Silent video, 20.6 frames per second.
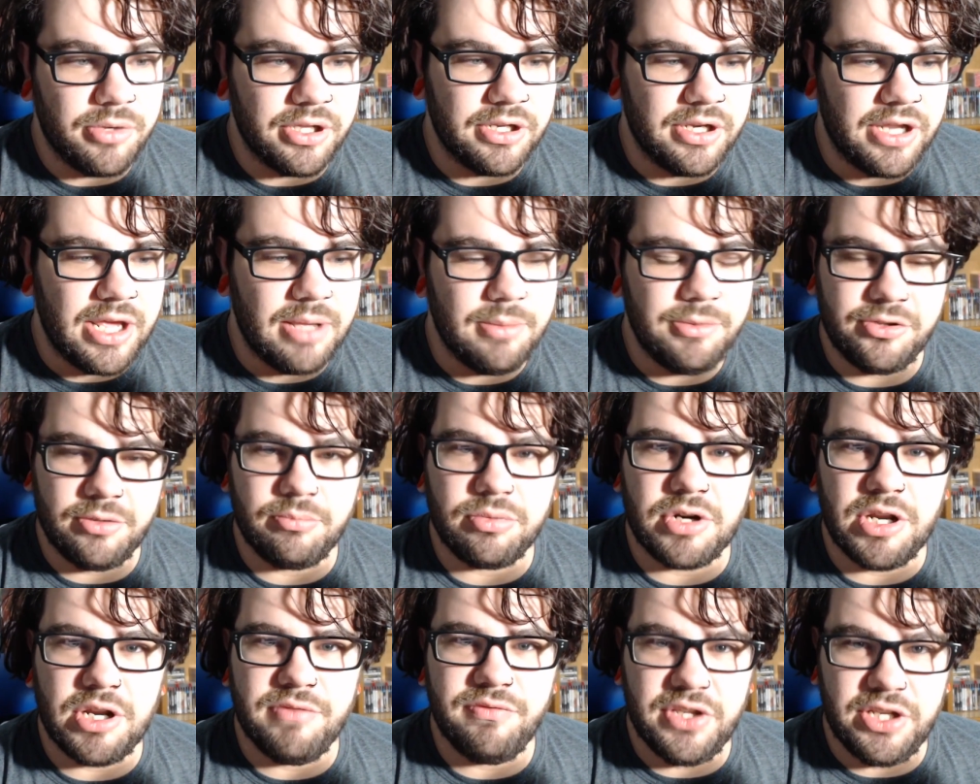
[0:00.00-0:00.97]
but Amazon
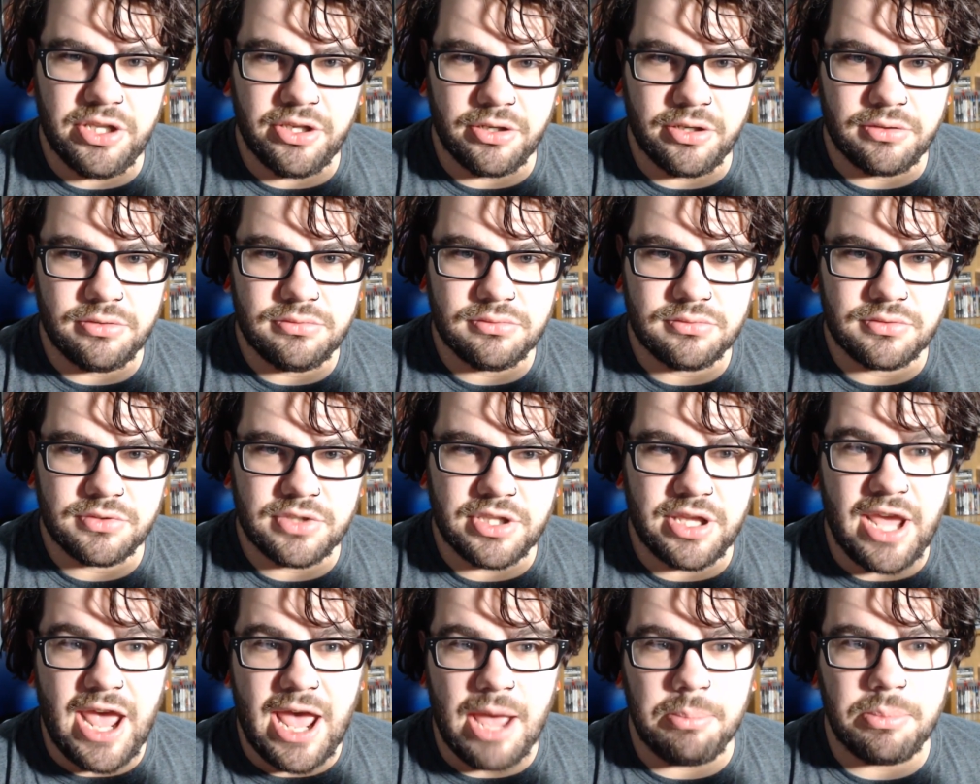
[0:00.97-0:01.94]
Prime Video
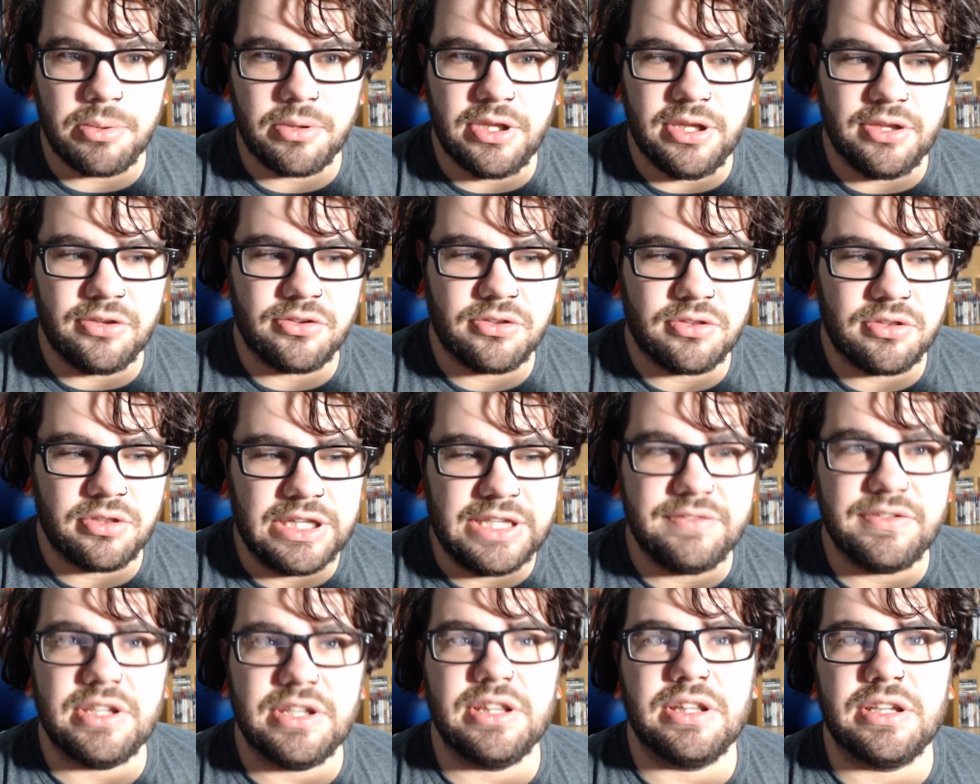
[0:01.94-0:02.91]
the app is
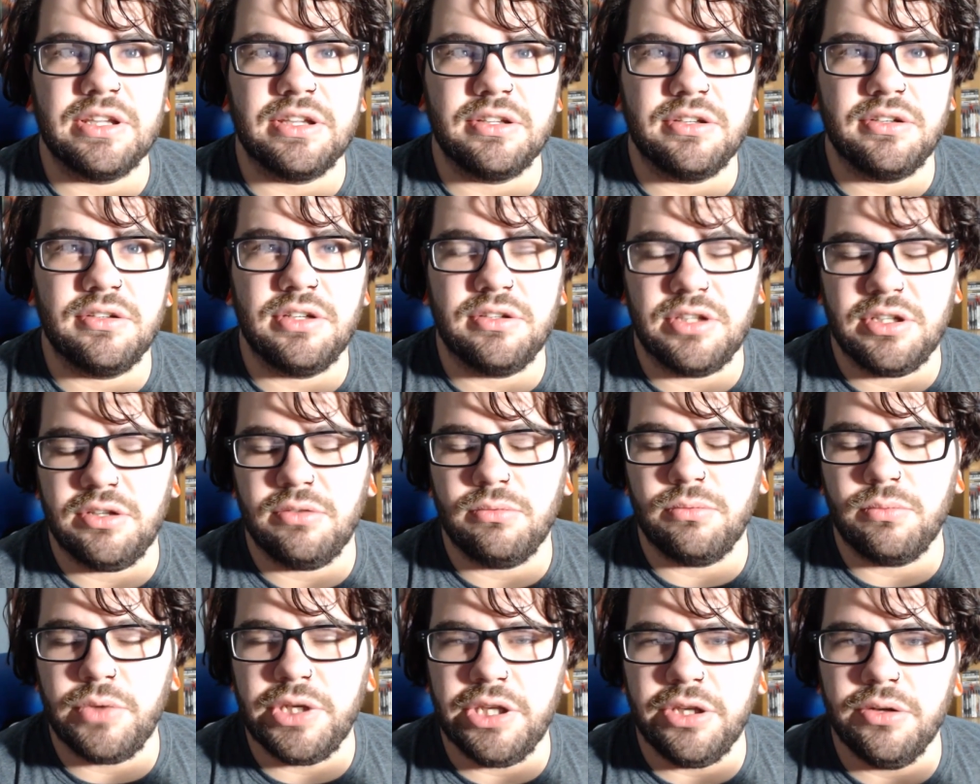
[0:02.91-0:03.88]
leaving the
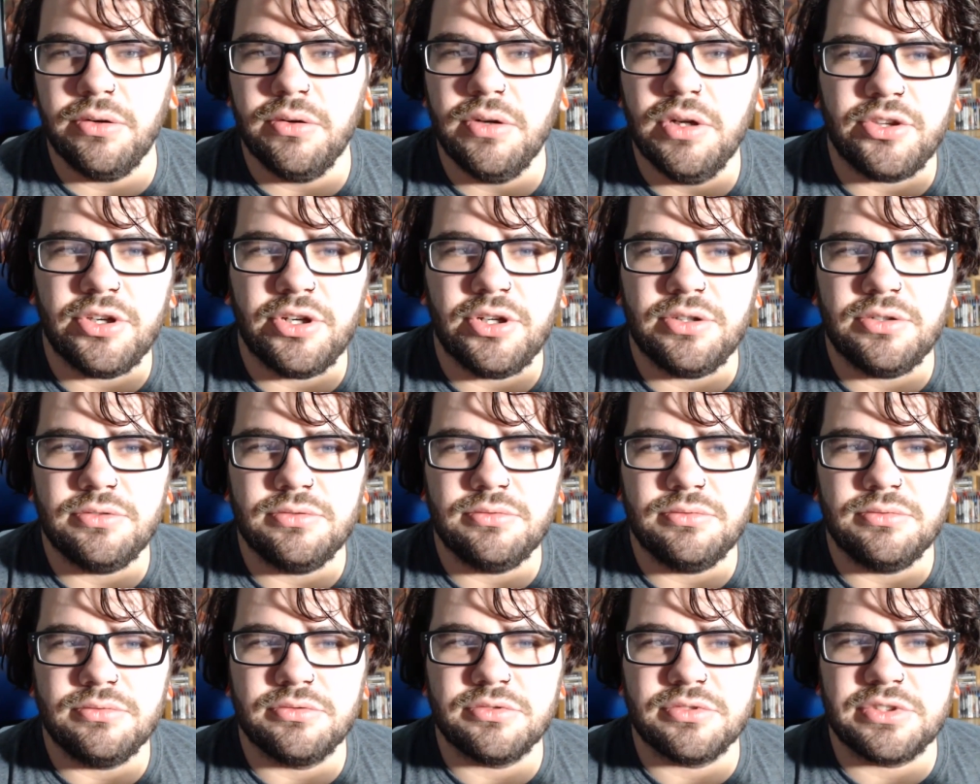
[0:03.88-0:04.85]
Wii U. So
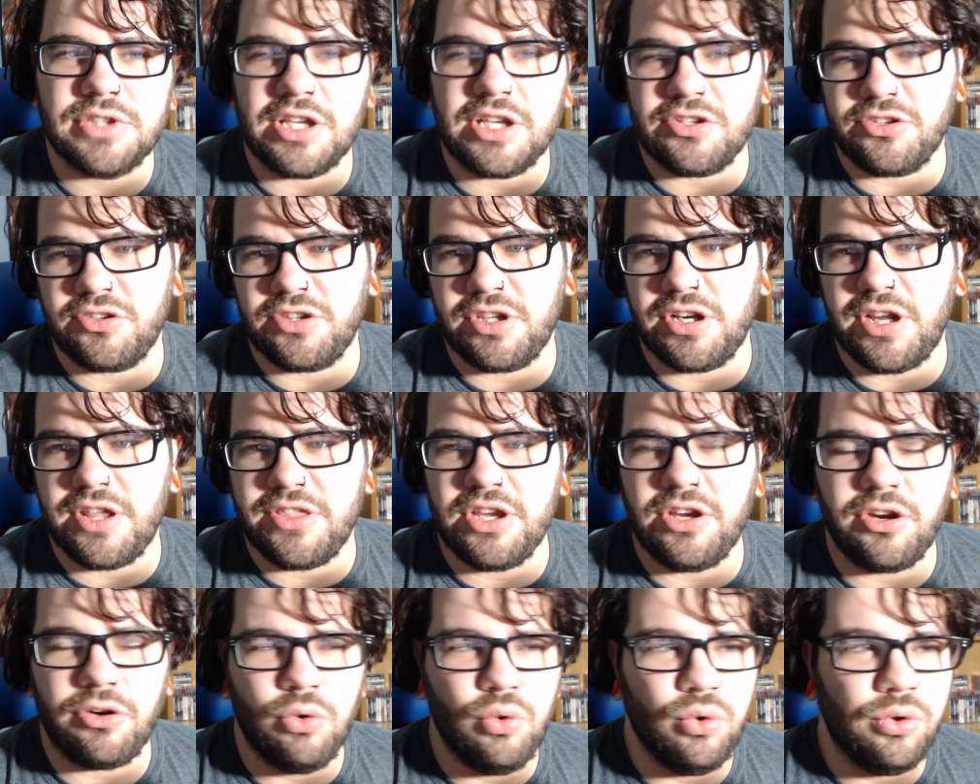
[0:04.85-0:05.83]
that's just not, I
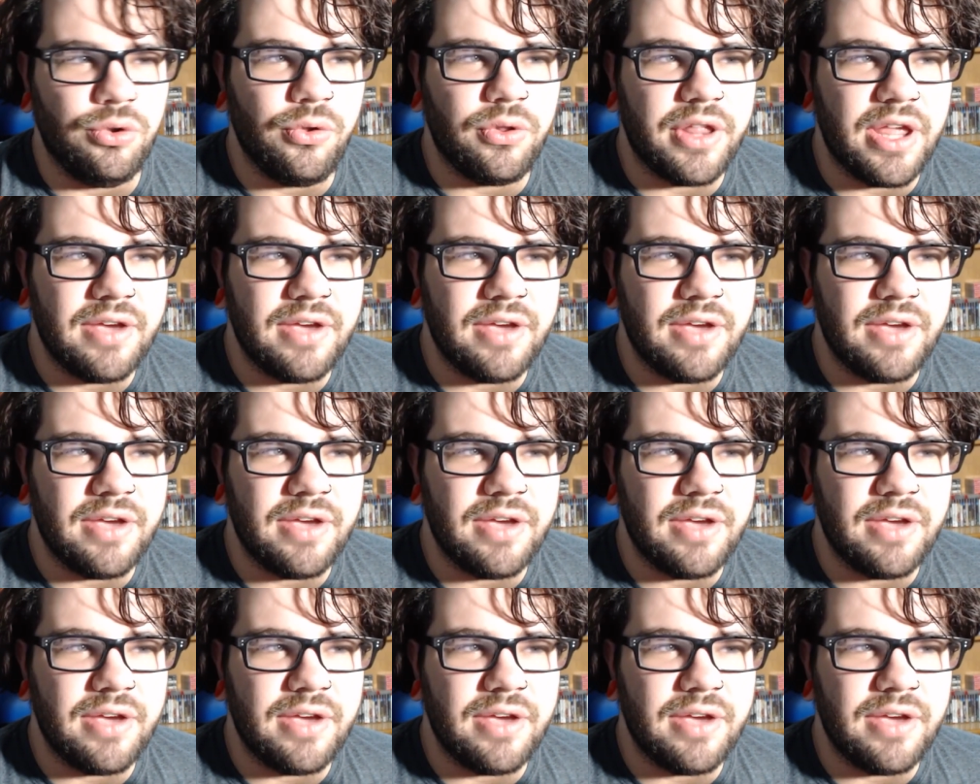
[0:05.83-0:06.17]
think Hulu